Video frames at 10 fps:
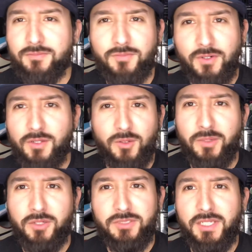We're a little bit
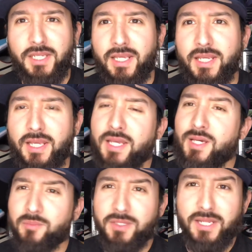OCD,
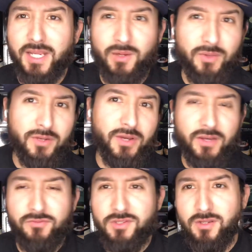but then again, we do have
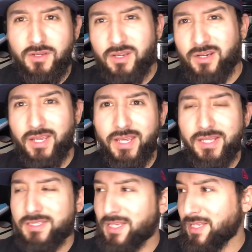young
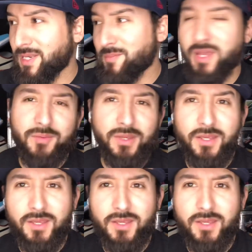kids and then a baby